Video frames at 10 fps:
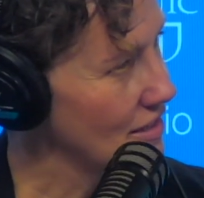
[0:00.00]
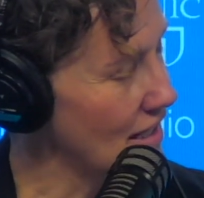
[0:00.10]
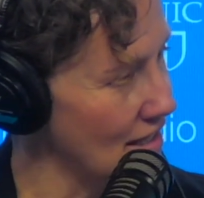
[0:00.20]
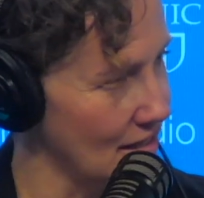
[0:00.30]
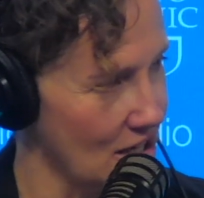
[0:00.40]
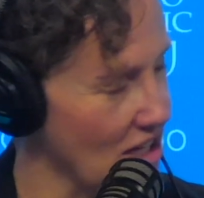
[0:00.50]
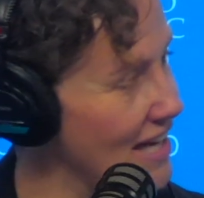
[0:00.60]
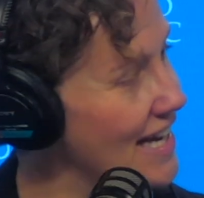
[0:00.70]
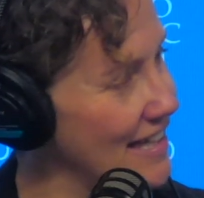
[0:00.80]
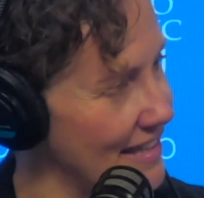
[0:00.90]
uh, are
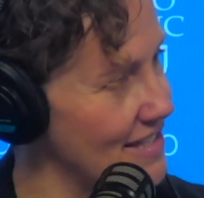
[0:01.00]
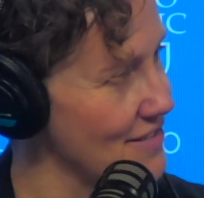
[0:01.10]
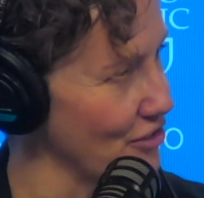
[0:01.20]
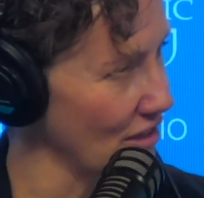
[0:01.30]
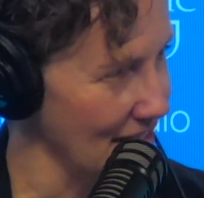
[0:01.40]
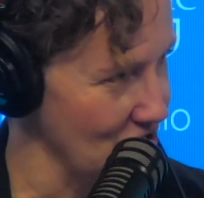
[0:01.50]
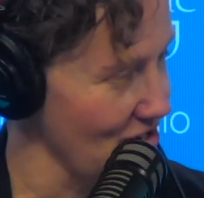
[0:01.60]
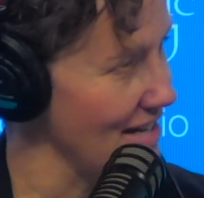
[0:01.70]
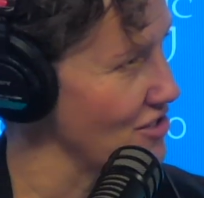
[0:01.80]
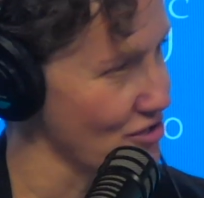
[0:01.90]
candidates for laser
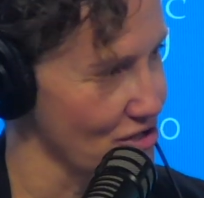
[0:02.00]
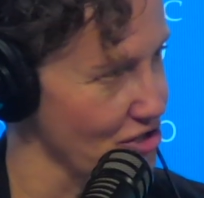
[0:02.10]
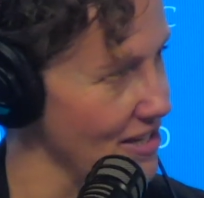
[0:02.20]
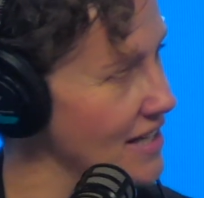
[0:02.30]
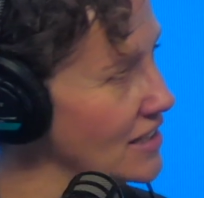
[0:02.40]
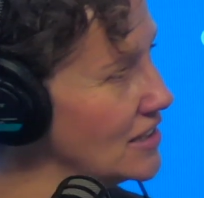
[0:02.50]
eye surgery?